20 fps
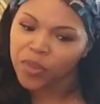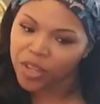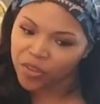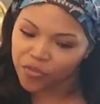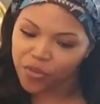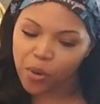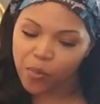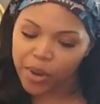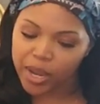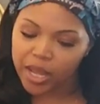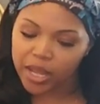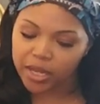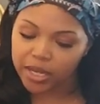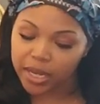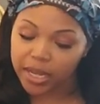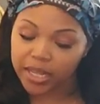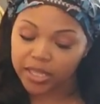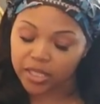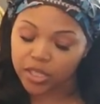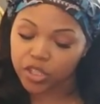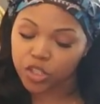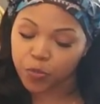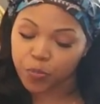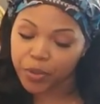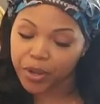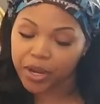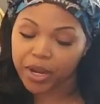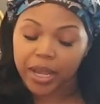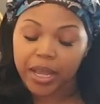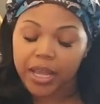For real, it's the
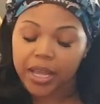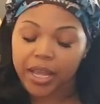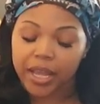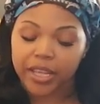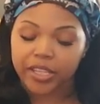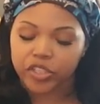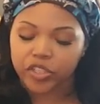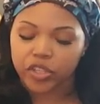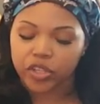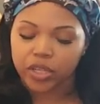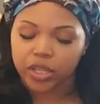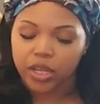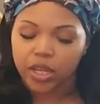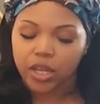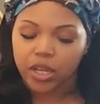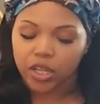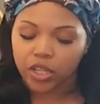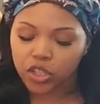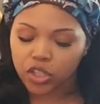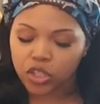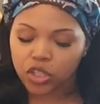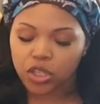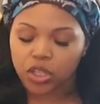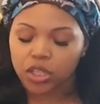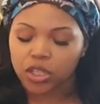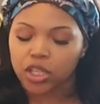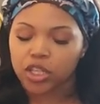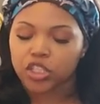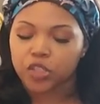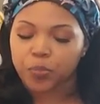spirit it's
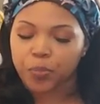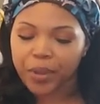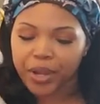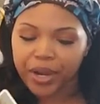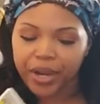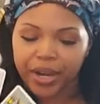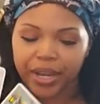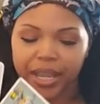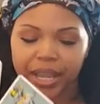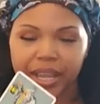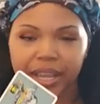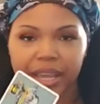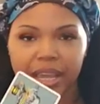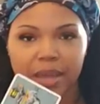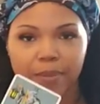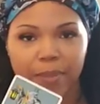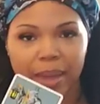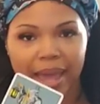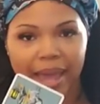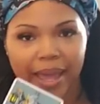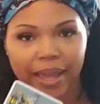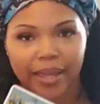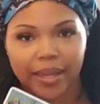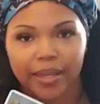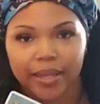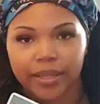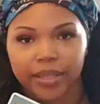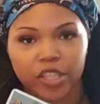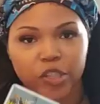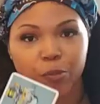the spirit getting get
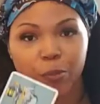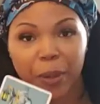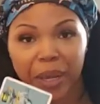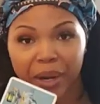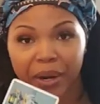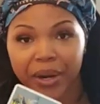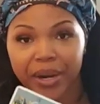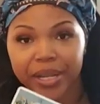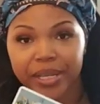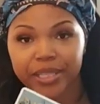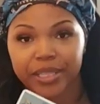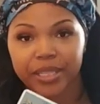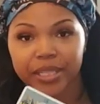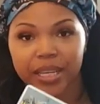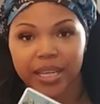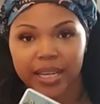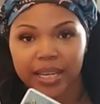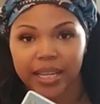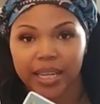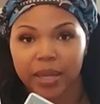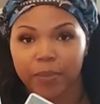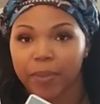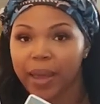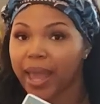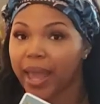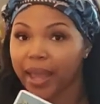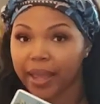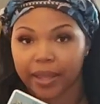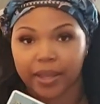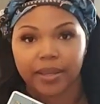back. The spirits getting get
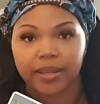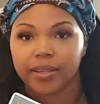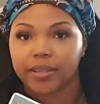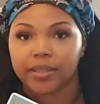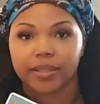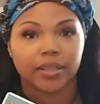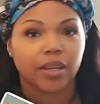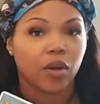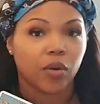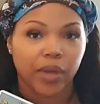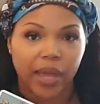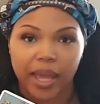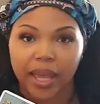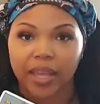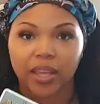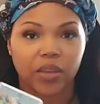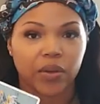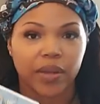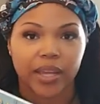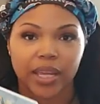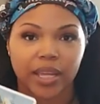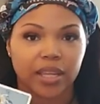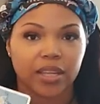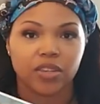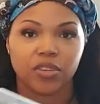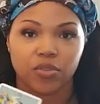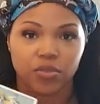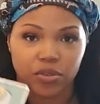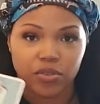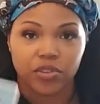back. Okay, you ain't
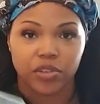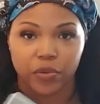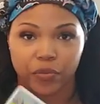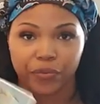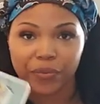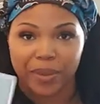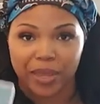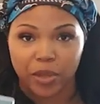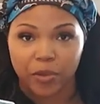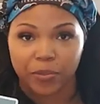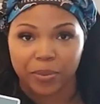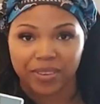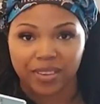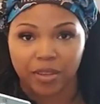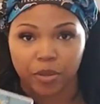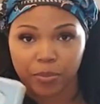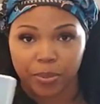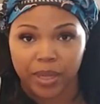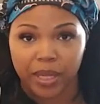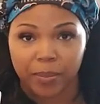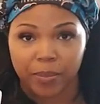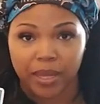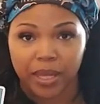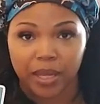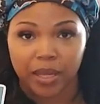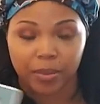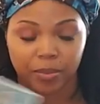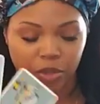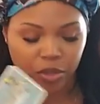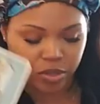you you feel you you pick me
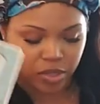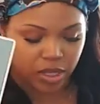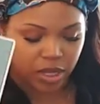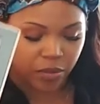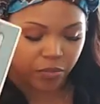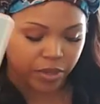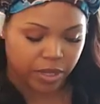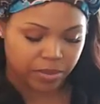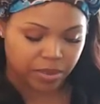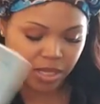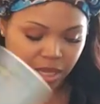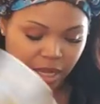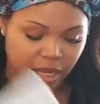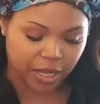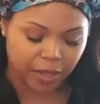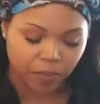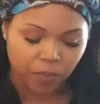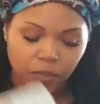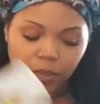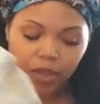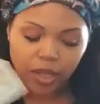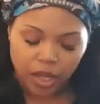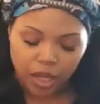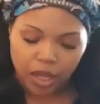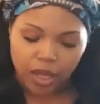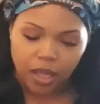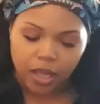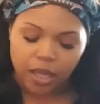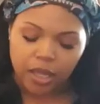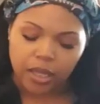up. You seeing what I'm saying?
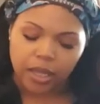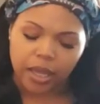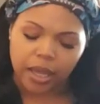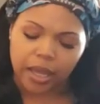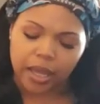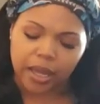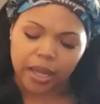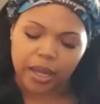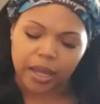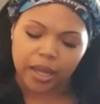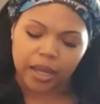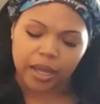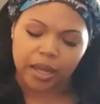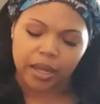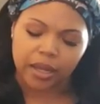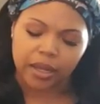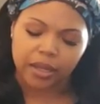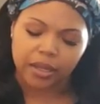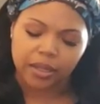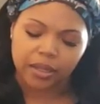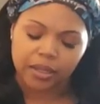Yeah.